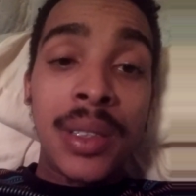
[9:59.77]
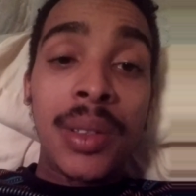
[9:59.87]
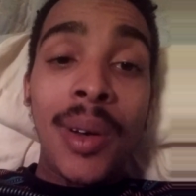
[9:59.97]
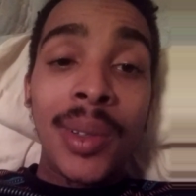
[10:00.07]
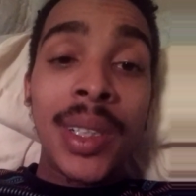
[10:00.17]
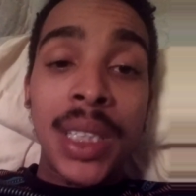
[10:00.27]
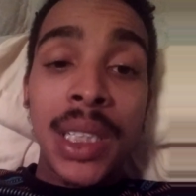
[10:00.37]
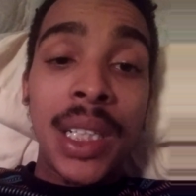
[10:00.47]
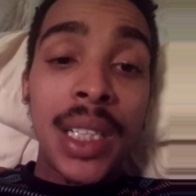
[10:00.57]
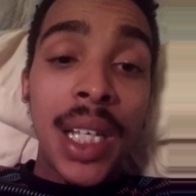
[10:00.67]
So the only
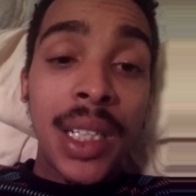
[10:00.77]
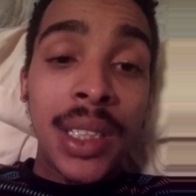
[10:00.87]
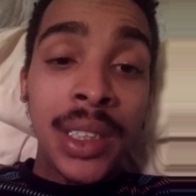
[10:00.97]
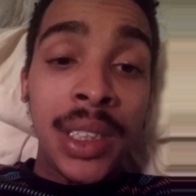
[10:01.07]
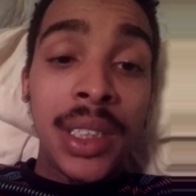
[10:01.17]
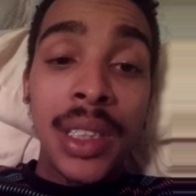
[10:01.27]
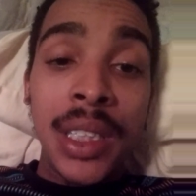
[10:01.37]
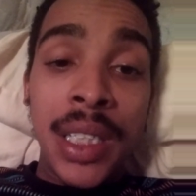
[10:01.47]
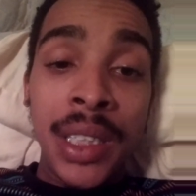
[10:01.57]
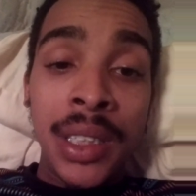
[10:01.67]
thing that they could
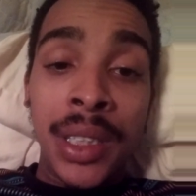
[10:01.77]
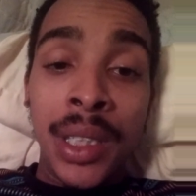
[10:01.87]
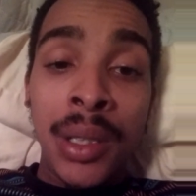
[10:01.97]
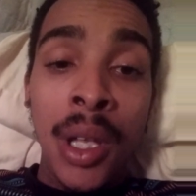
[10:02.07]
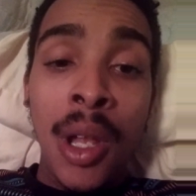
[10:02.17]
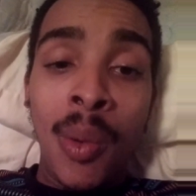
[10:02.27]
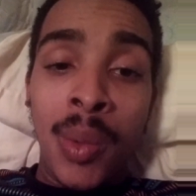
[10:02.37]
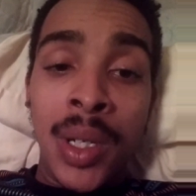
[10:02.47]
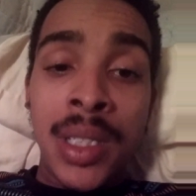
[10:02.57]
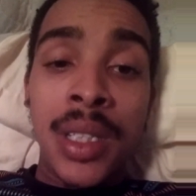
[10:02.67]
deal in
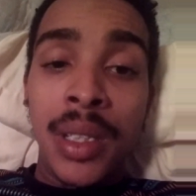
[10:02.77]
was